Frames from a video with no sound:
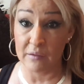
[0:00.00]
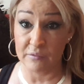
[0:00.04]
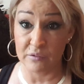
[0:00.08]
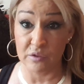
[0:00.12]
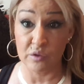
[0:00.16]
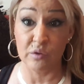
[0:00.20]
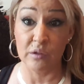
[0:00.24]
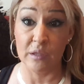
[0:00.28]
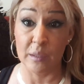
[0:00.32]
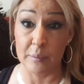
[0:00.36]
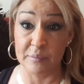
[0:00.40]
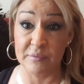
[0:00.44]
to do
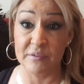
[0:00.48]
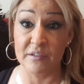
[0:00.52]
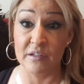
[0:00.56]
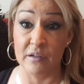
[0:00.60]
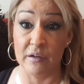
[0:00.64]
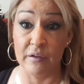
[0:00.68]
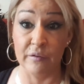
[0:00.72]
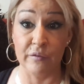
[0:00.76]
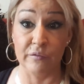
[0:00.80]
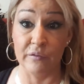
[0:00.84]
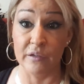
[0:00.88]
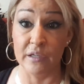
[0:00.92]
lips in
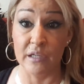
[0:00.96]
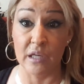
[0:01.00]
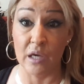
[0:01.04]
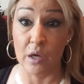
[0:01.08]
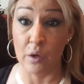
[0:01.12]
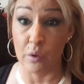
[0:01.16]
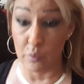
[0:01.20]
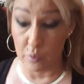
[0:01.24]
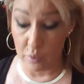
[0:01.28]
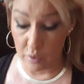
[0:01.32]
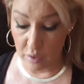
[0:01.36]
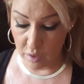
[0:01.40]
another
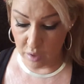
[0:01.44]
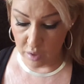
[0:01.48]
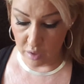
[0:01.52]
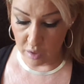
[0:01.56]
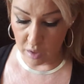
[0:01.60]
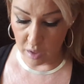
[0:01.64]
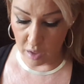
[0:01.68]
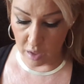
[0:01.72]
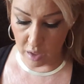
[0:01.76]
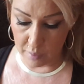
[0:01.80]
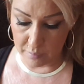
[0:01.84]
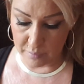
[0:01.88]
video.
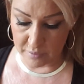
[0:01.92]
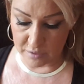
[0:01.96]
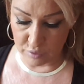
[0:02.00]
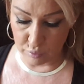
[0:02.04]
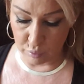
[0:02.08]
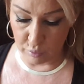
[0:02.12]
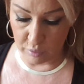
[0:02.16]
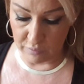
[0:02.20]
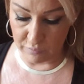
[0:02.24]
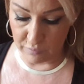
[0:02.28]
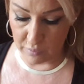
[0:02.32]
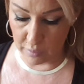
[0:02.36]
I'm at
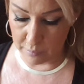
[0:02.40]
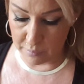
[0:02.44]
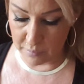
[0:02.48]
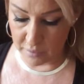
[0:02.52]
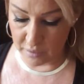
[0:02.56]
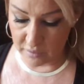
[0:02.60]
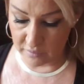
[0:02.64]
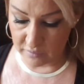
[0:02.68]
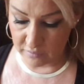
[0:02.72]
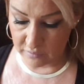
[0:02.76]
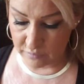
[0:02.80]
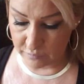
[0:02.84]
25
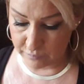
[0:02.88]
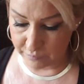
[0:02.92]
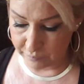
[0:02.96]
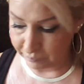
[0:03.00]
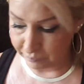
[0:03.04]
minutes.